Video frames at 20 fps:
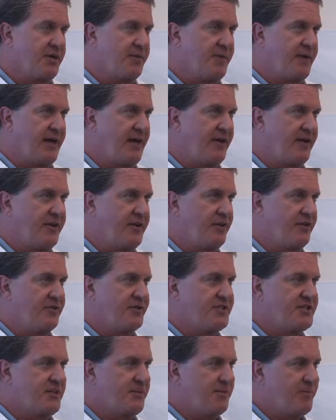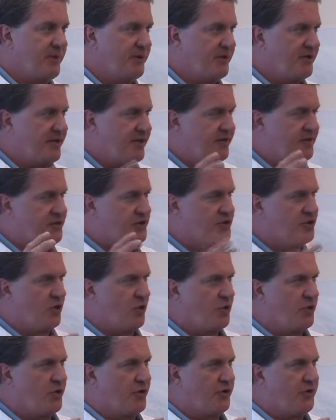about stability of the
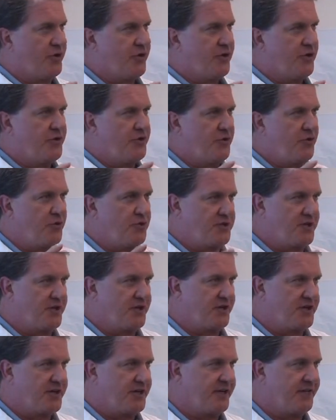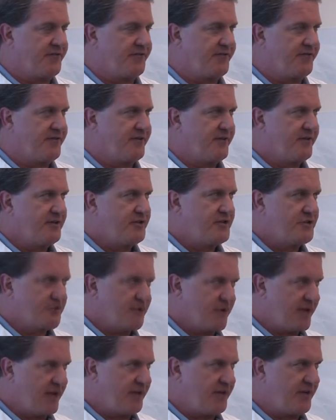shoulder through rotator cuff
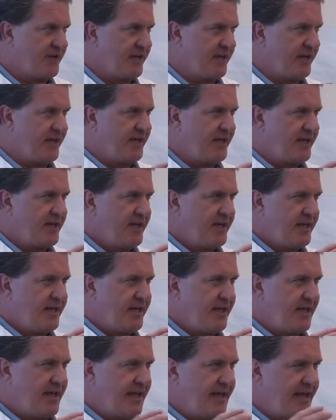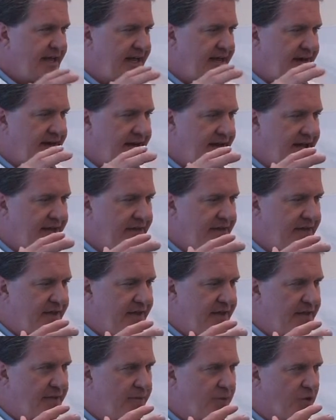strengthening, and
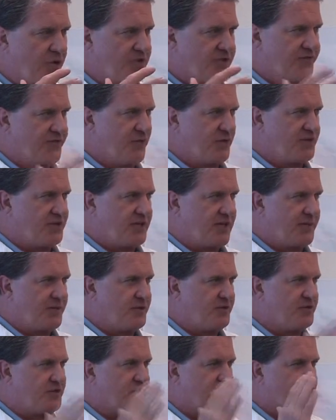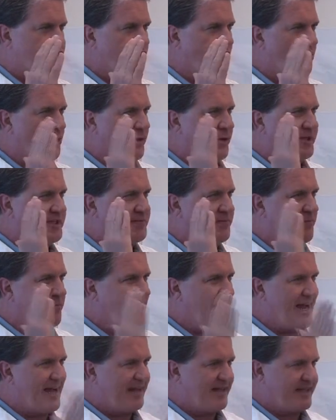the importance of force couples. The shoulder is
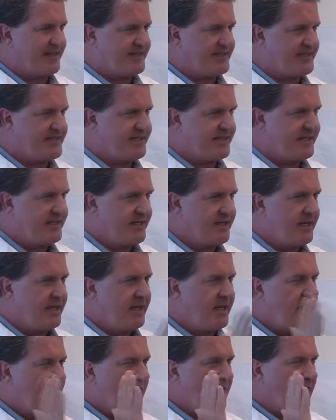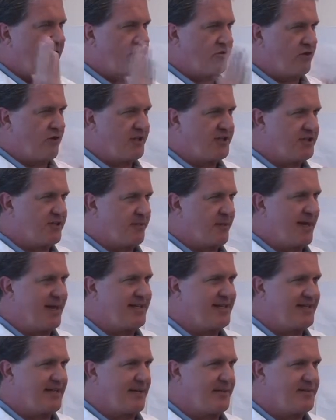balanced across the
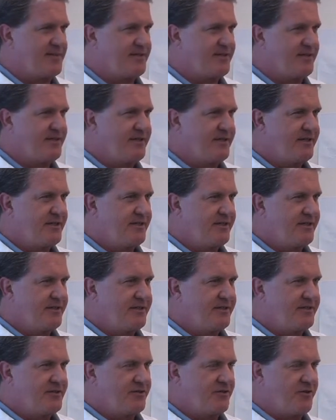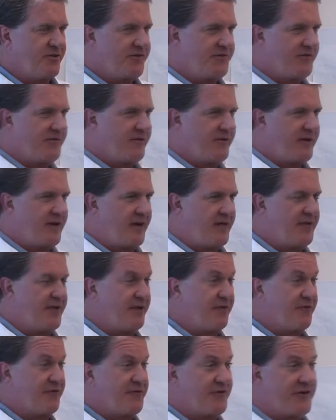biceps. So everything
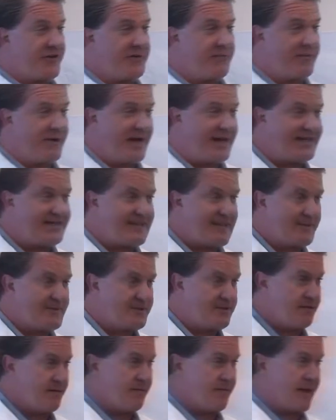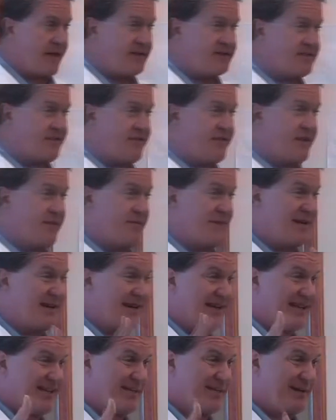in front of the biceps balances everything
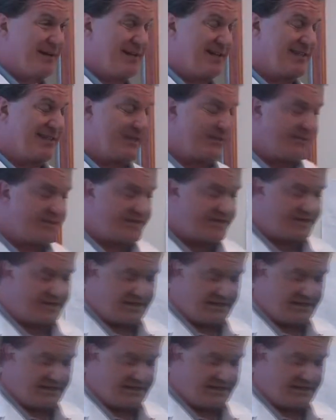behind the biceps.